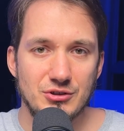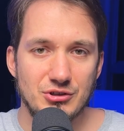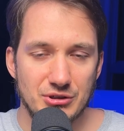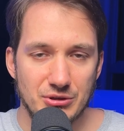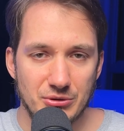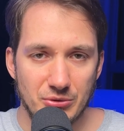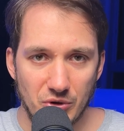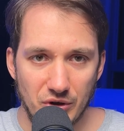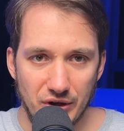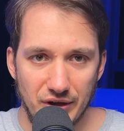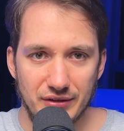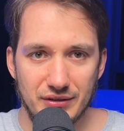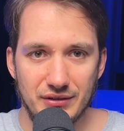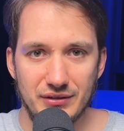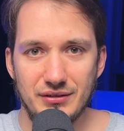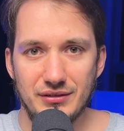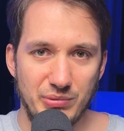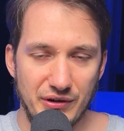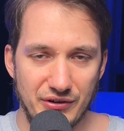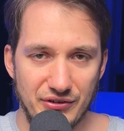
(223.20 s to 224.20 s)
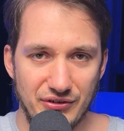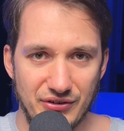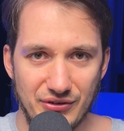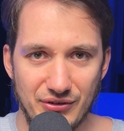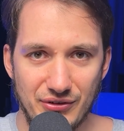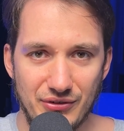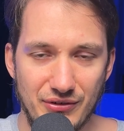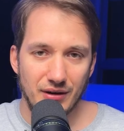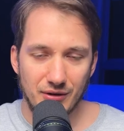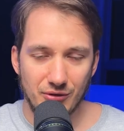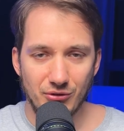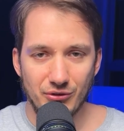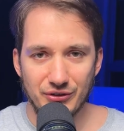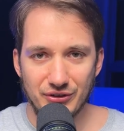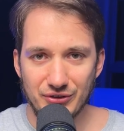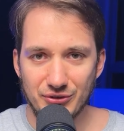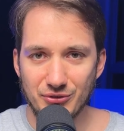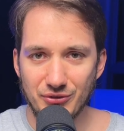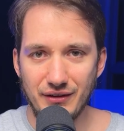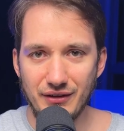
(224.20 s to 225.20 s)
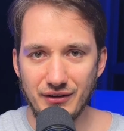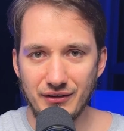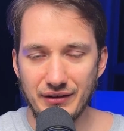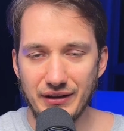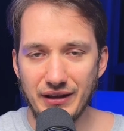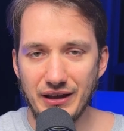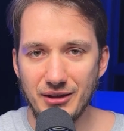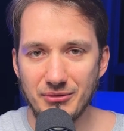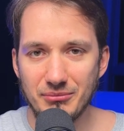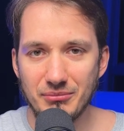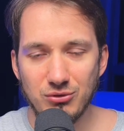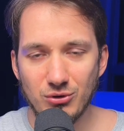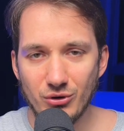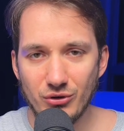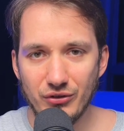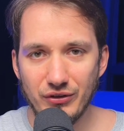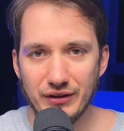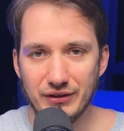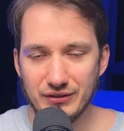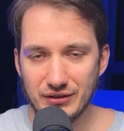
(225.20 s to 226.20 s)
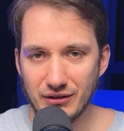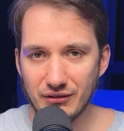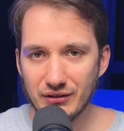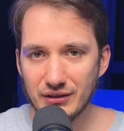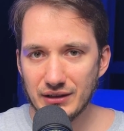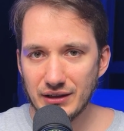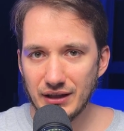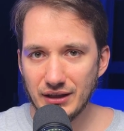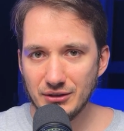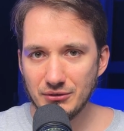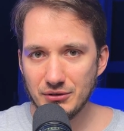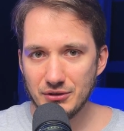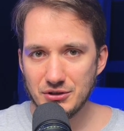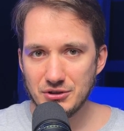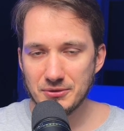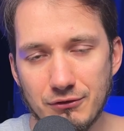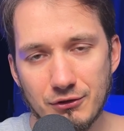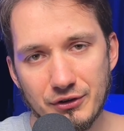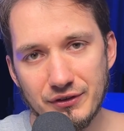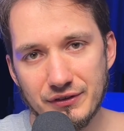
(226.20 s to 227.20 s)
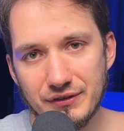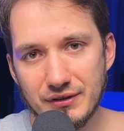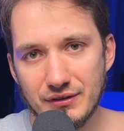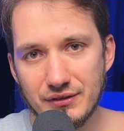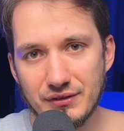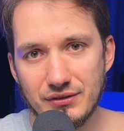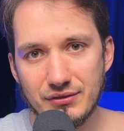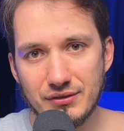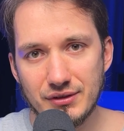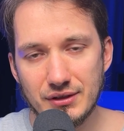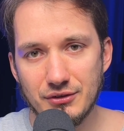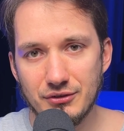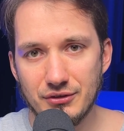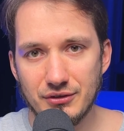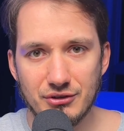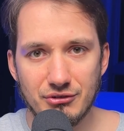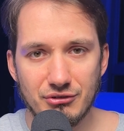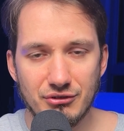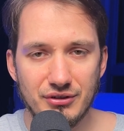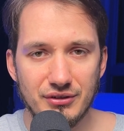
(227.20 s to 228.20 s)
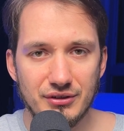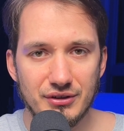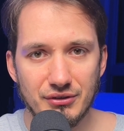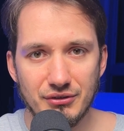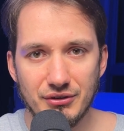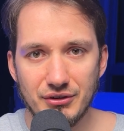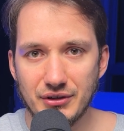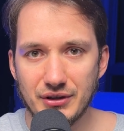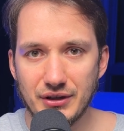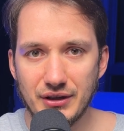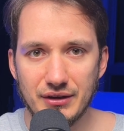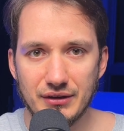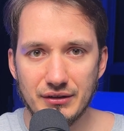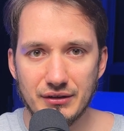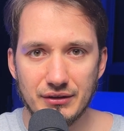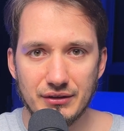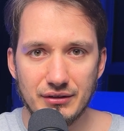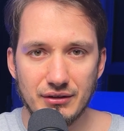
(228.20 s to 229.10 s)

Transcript: generates parser according to their name for the target language. For instance, using Tree-Sitter you can